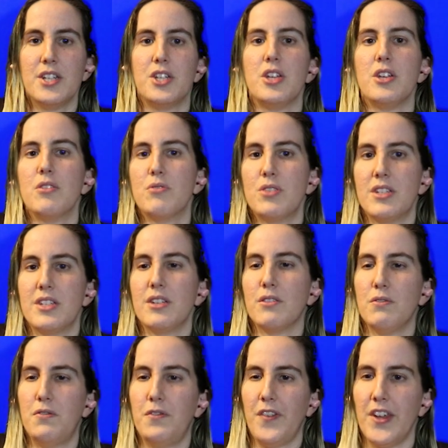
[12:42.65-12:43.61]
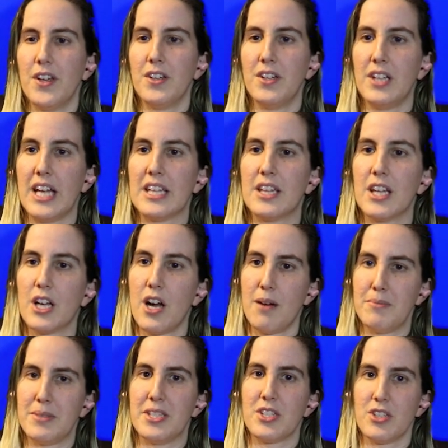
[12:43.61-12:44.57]
do you still feel like the
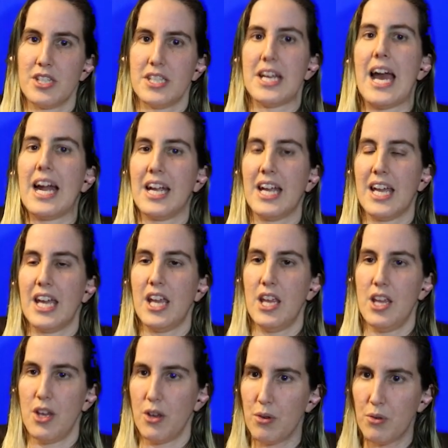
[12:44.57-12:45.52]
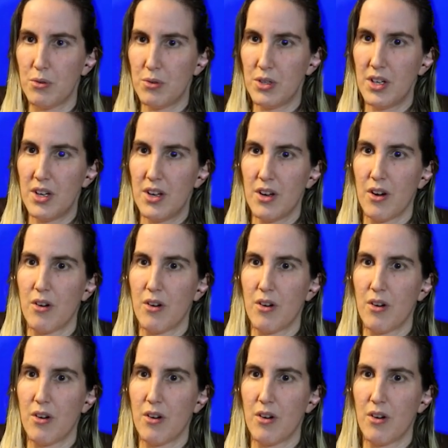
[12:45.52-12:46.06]
comments are attacking you?